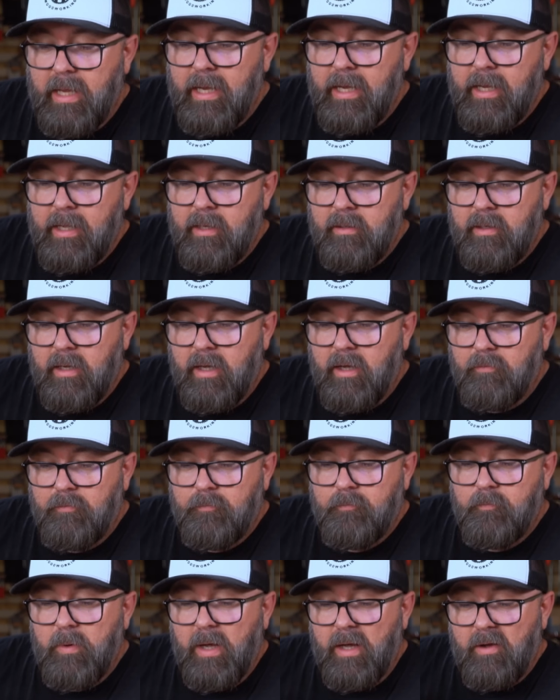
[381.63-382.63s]
and
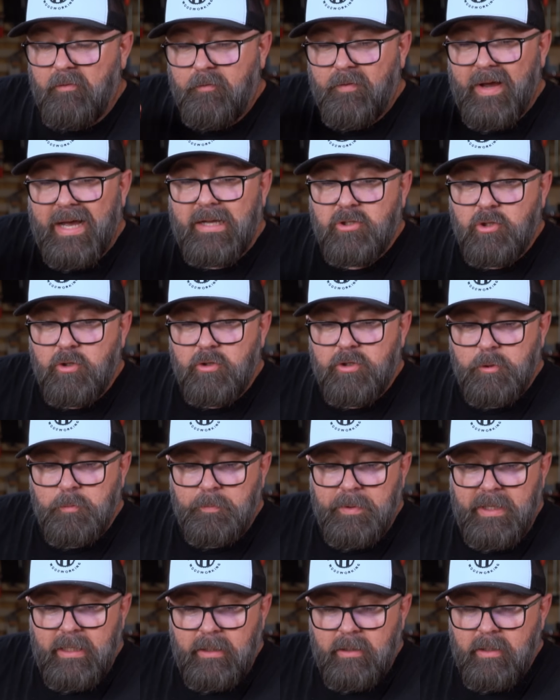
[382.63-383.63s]
a faster
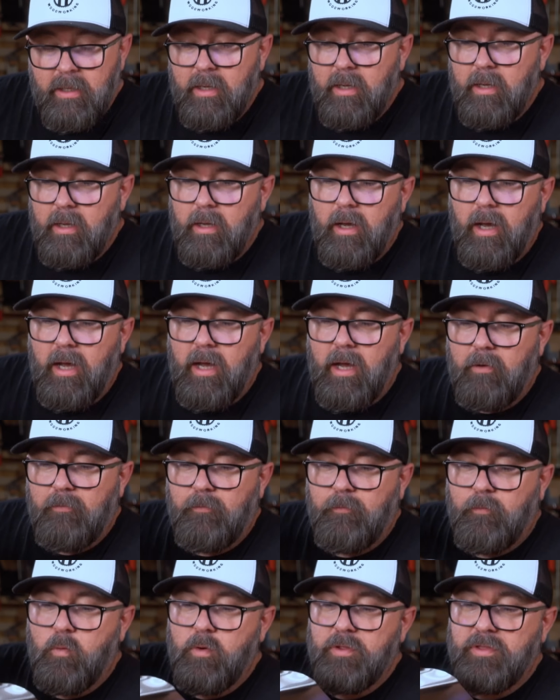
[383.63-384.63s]
speed
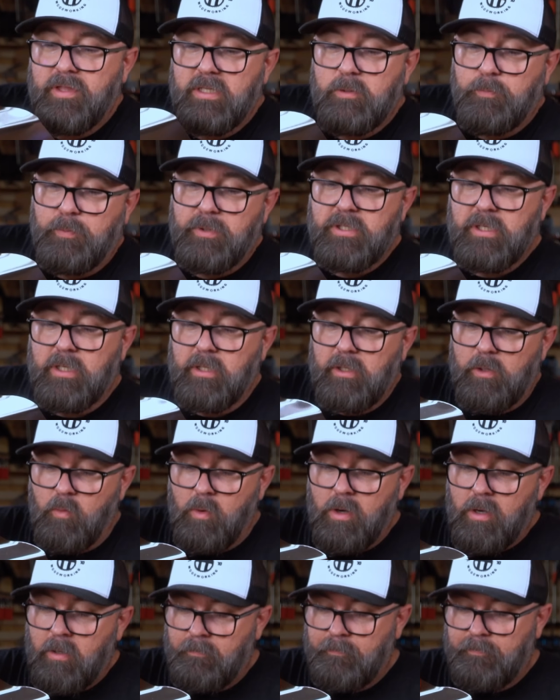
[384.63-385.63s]
for this particular
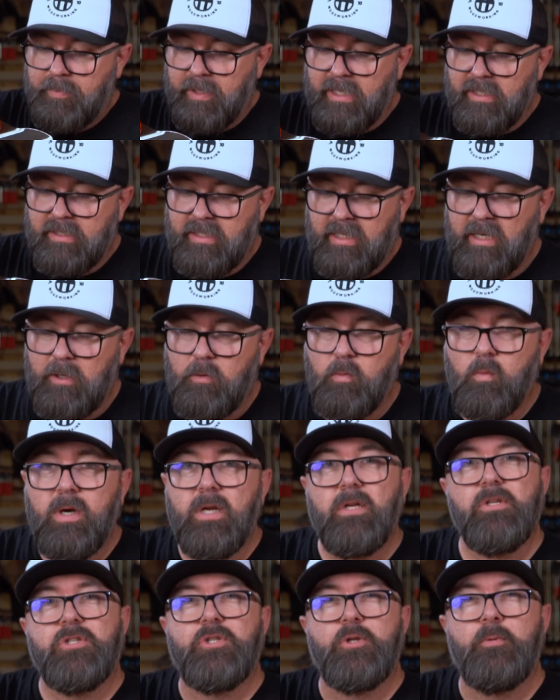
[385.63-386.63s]
one because I didn't want
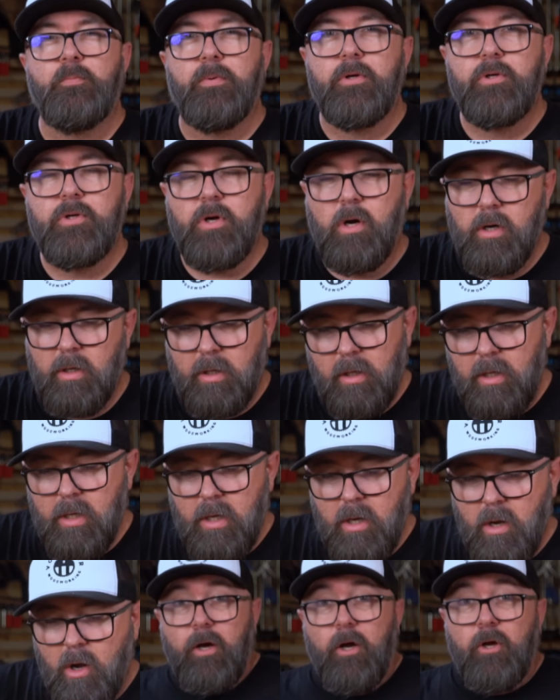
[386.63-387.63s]
it super dark.
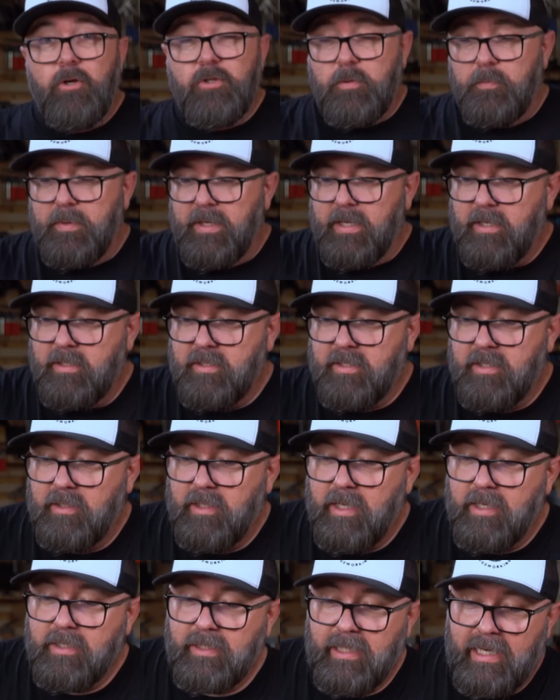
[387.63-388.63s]
Also because the
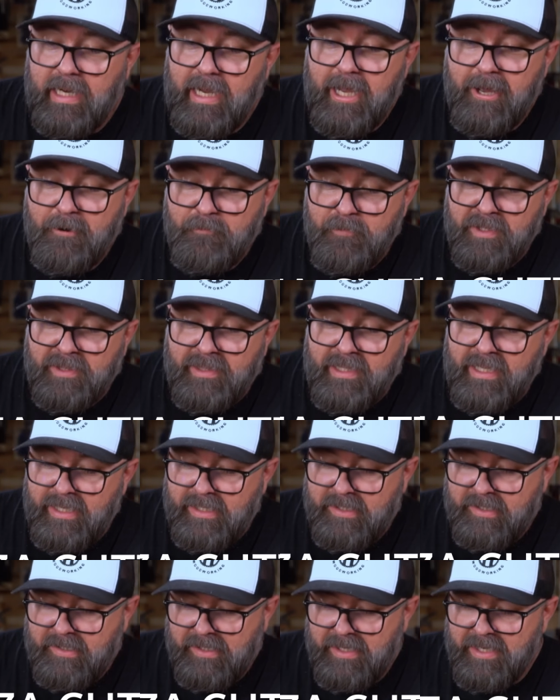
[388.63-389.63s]
luck that I had with
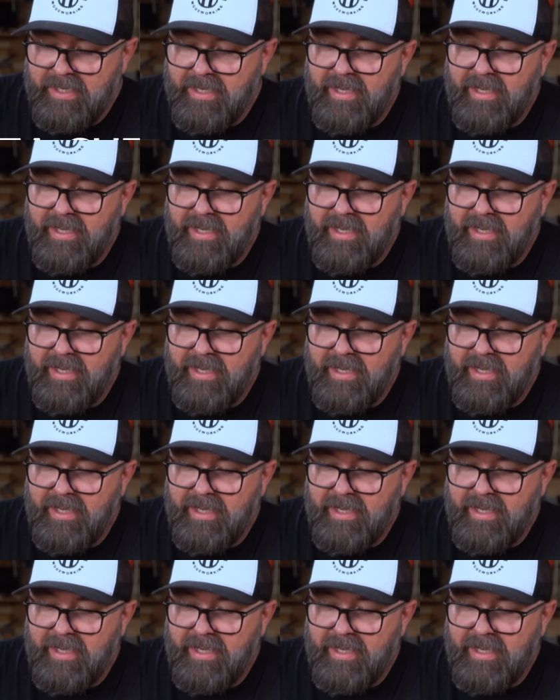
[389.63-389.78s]
this,